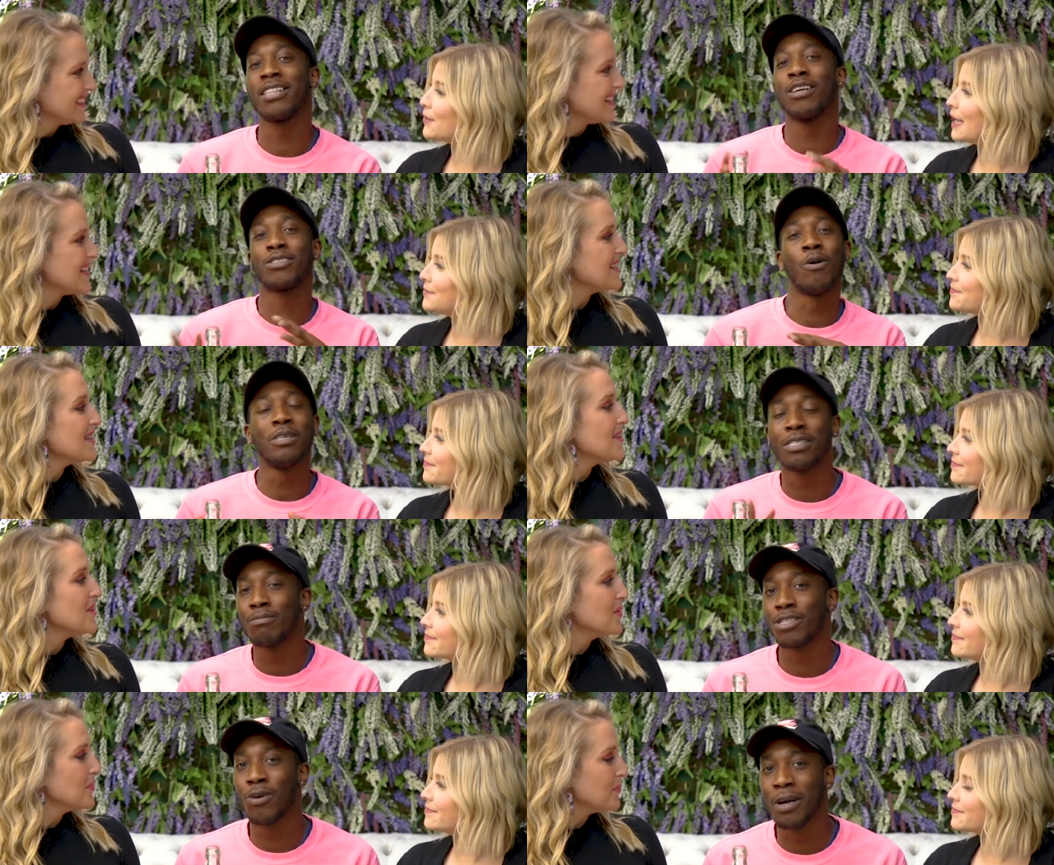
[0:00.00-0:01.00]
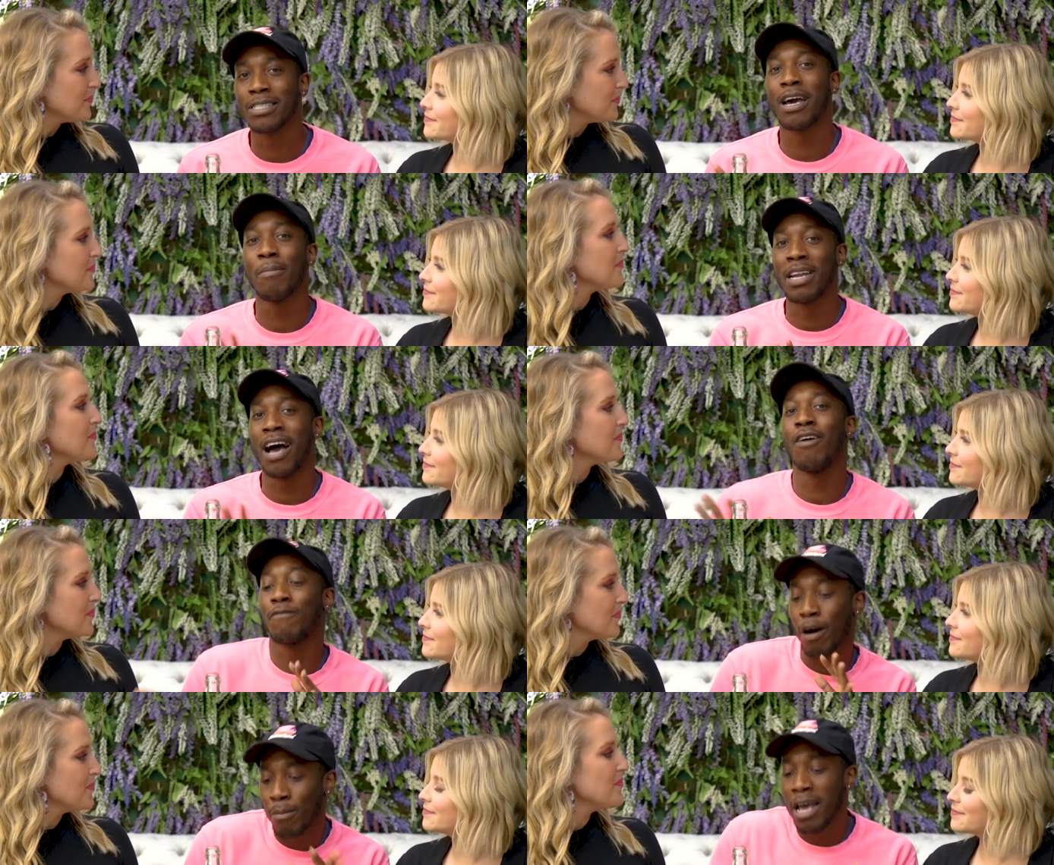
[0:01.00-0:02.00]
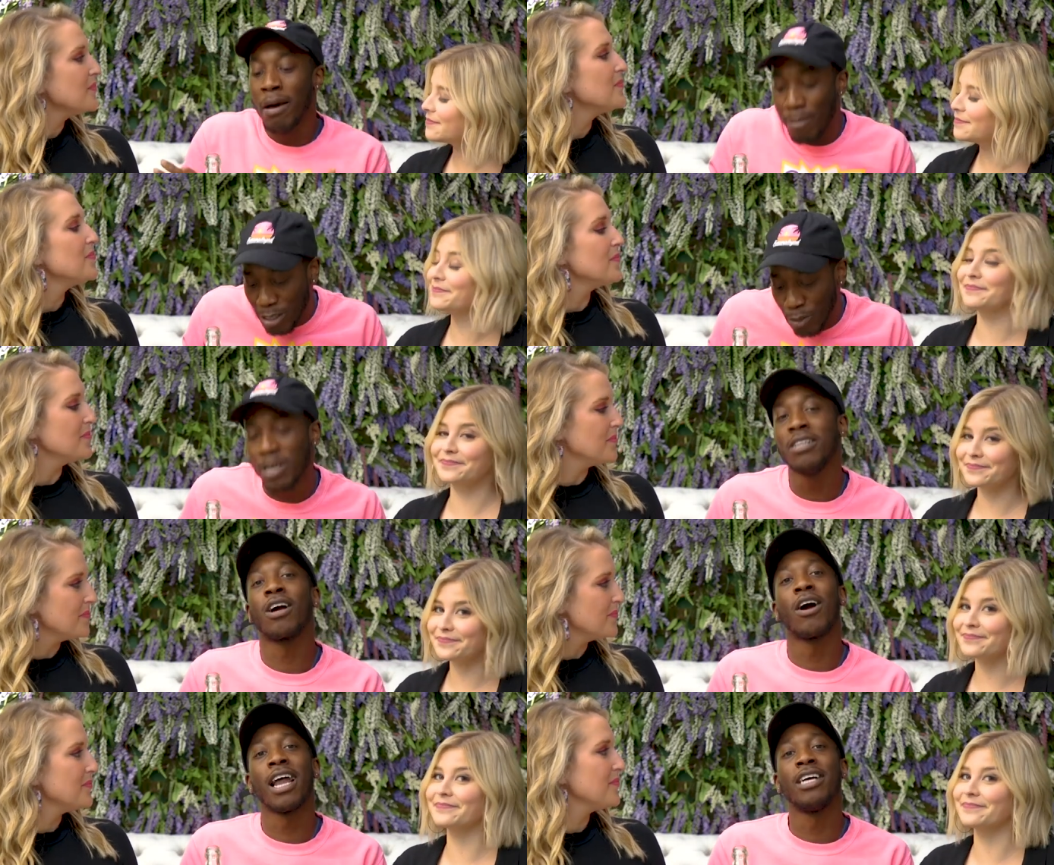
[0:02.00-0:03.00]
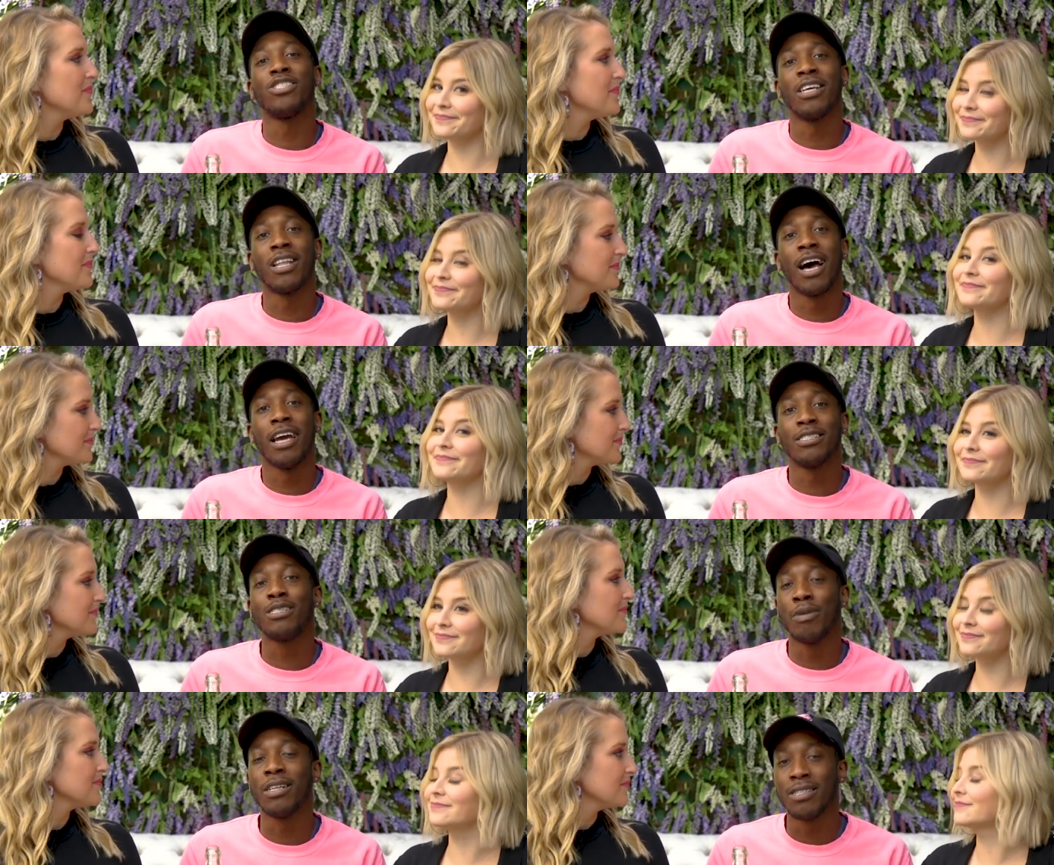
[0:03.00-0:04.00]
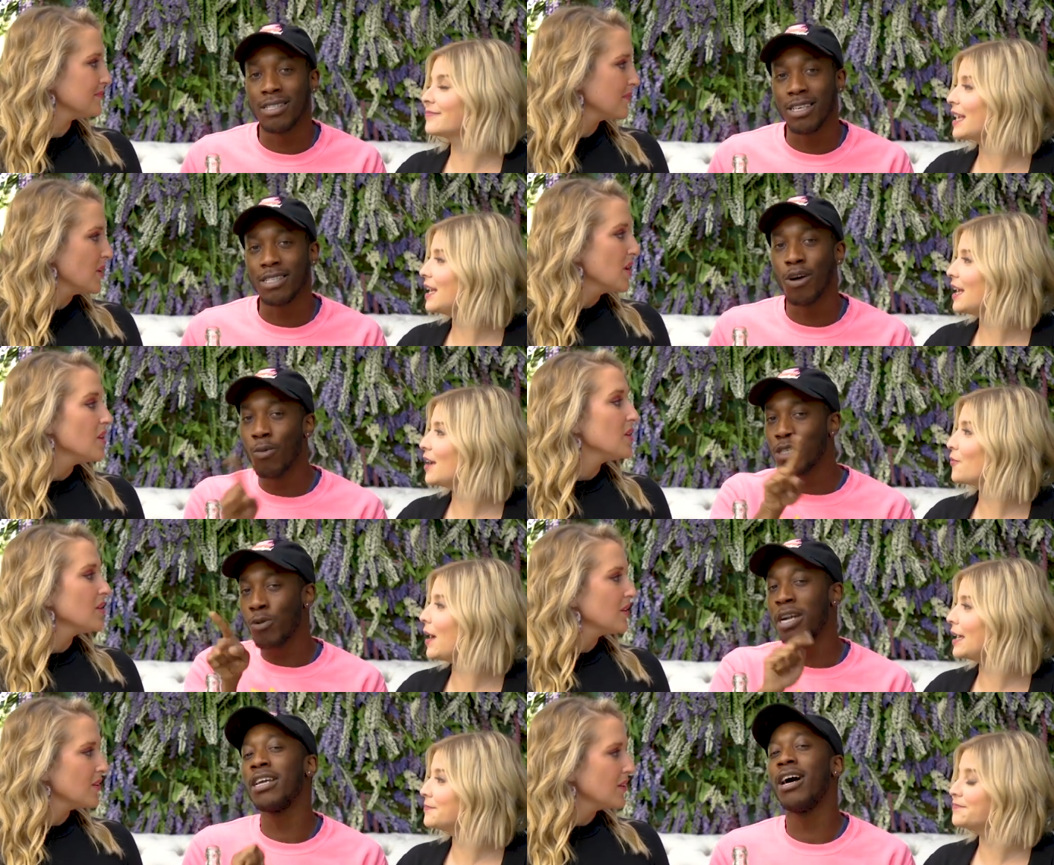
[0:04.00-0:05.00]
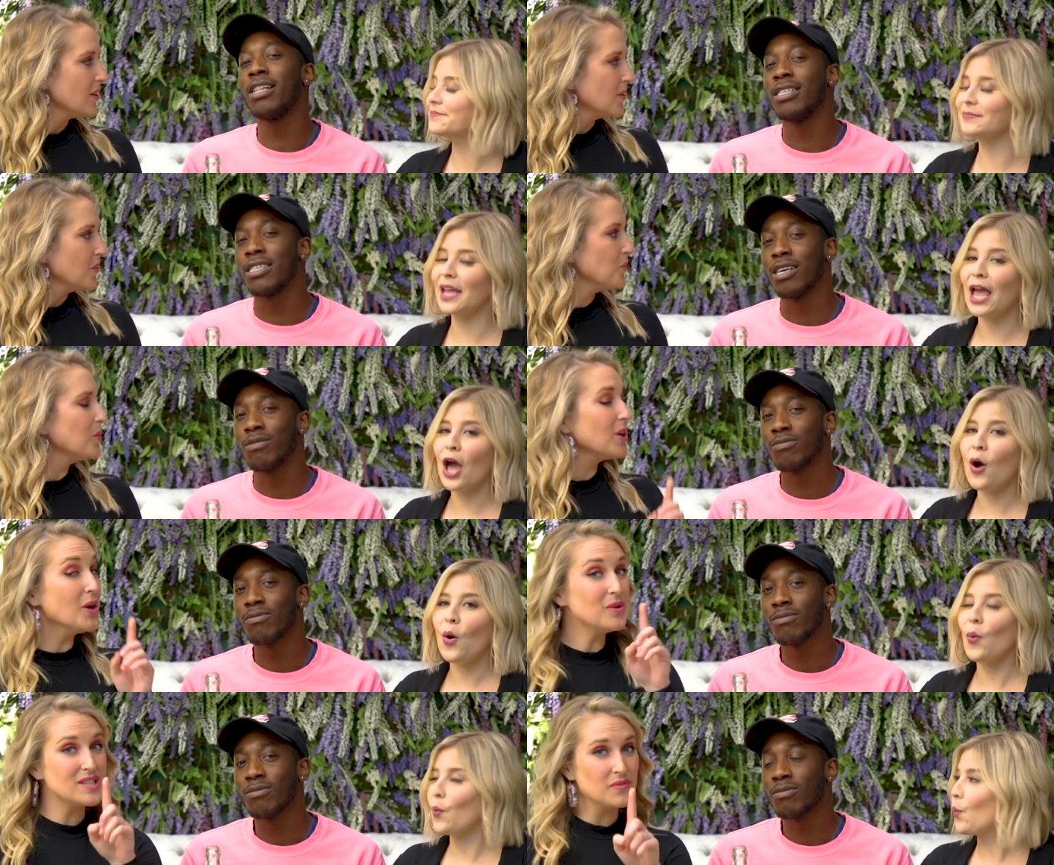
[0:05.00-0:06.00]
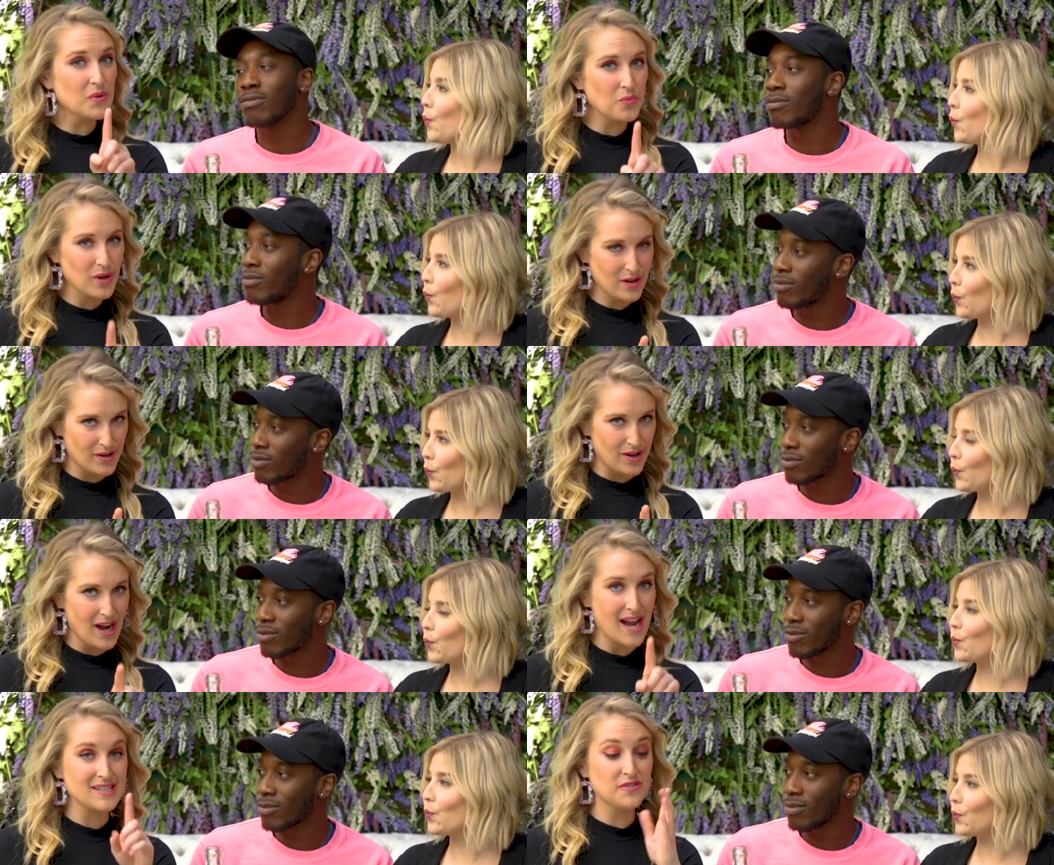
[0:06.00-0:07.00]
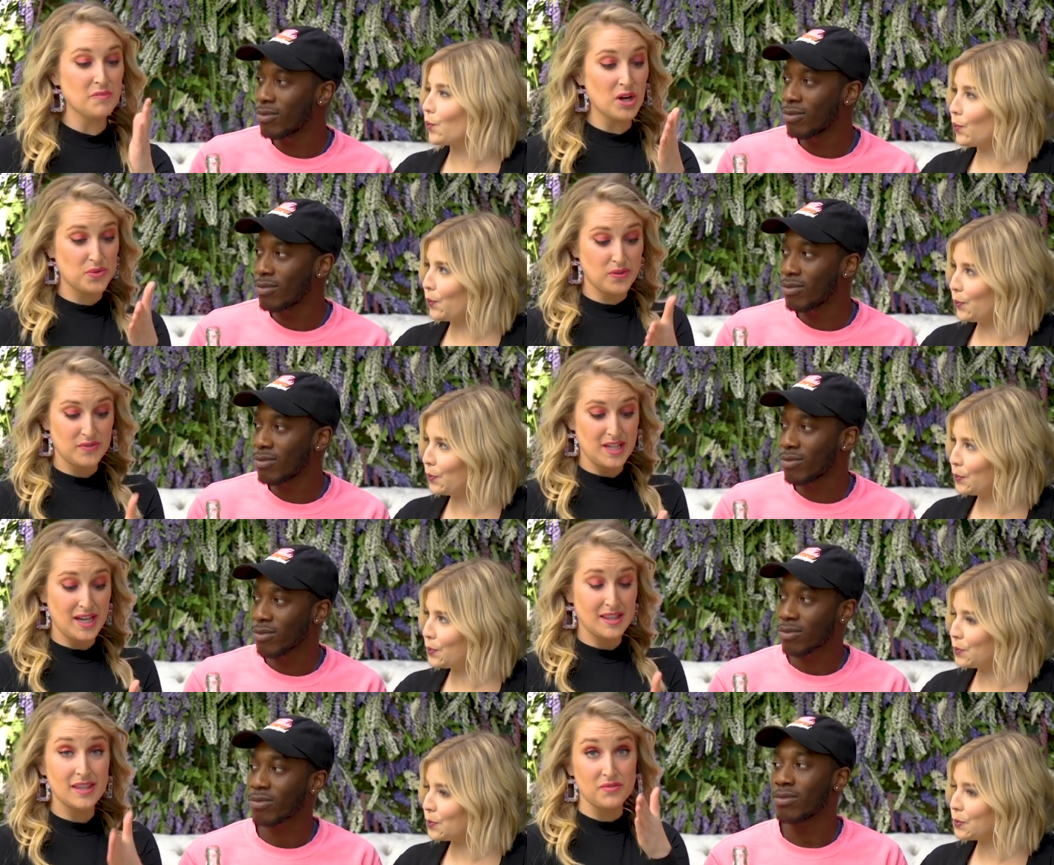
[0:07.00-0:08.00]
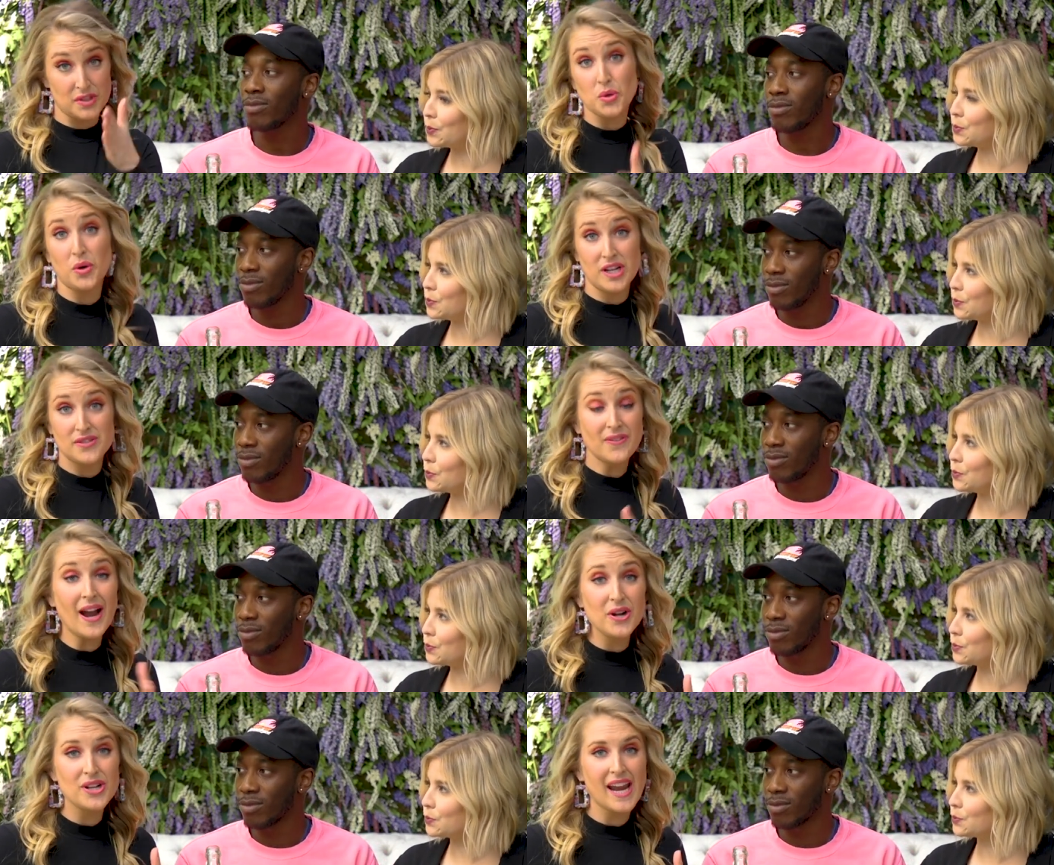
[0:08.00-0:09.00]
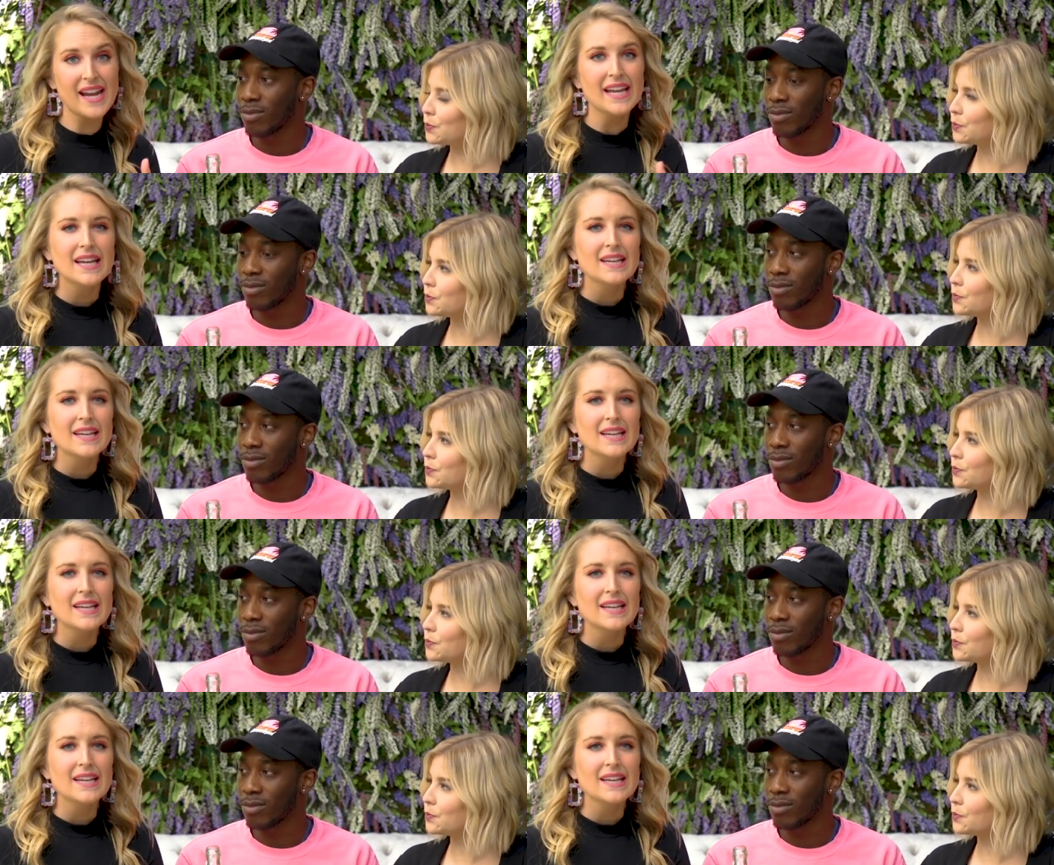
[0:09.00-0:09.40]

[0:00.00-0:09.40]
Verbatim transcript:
Speaker 1: that right. there's always some source coming out from between the Kardashian lines spilling the tea. So which right. one of y'all is it?
Speaker 2: Well, you know what's even weirder? As of March 15th, Victoria's fire date,